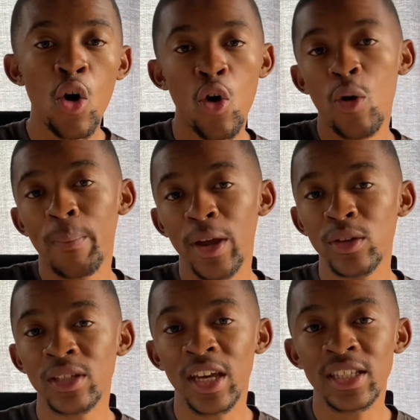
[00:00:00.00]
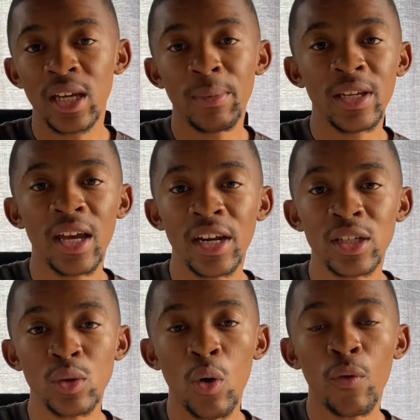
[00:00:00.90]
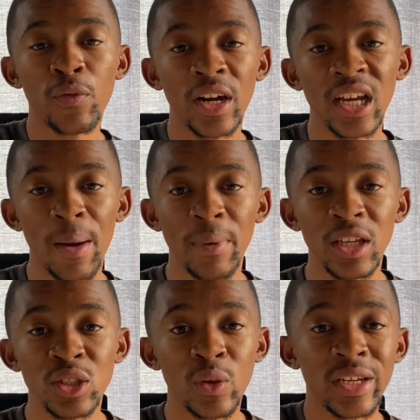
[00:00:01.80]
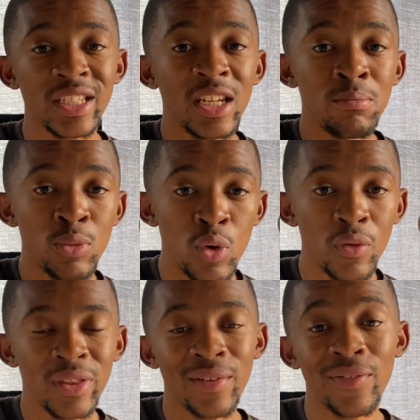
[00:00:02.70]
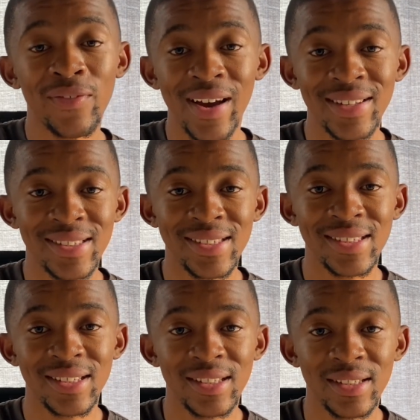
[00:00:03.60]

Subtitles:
or by using intermediaries or front companies to actually move the funds.